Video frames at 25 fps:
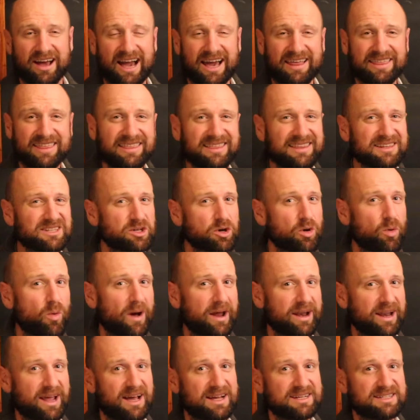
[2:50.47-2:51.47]
I think these are
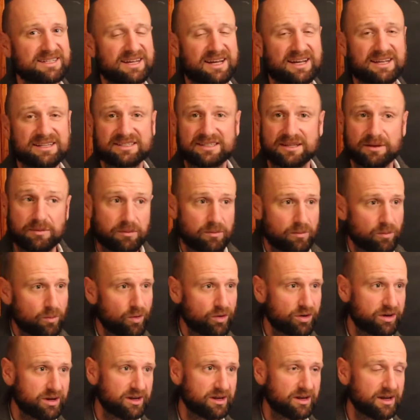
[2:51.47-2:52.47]
quite hard to answer.
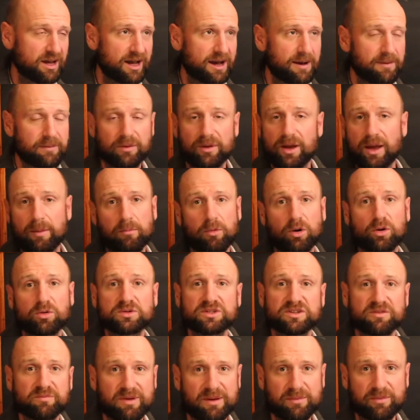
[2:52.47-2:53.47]
Working
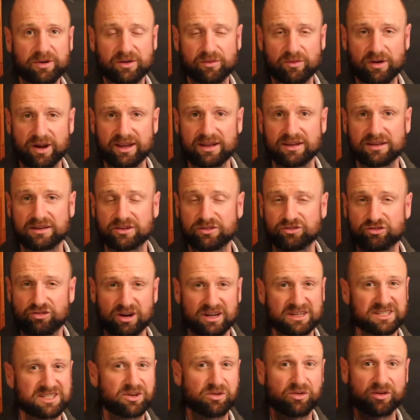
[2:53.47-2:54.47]
models of memory, right?
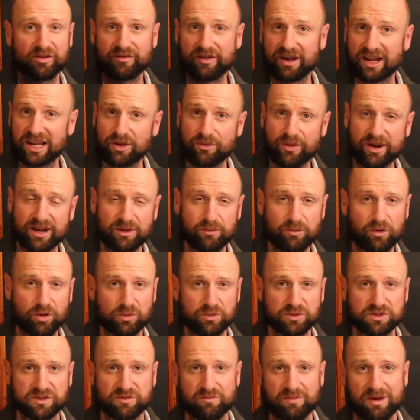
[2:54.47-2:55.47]
Contrasting or evaluating
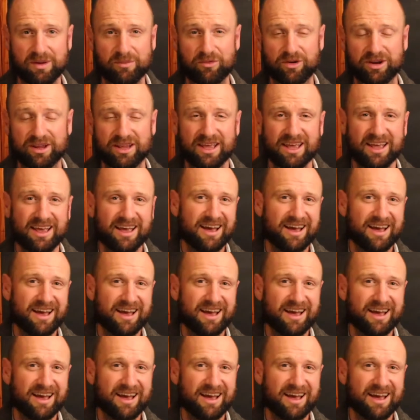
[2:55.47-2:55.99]
models of memory.